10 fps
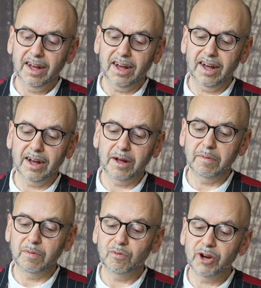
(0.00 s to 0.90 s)

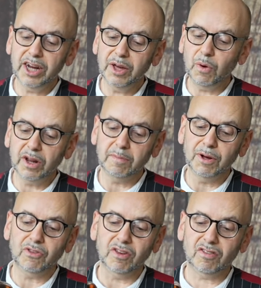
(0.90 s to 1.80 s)
Really one of the
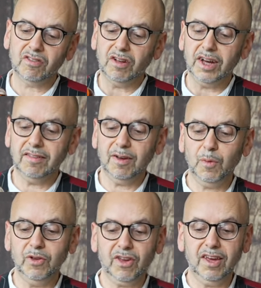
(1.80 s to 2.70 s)
most exciting
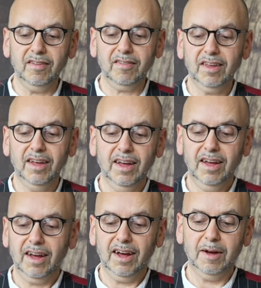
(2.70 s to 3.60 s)
whiskies
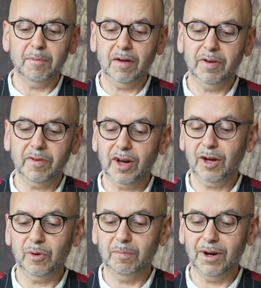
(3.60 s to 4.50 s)
I've ever
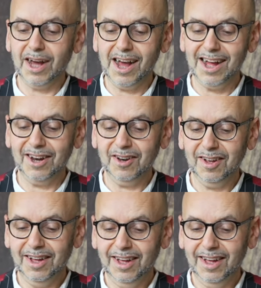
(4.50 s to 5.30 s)
held in my hand.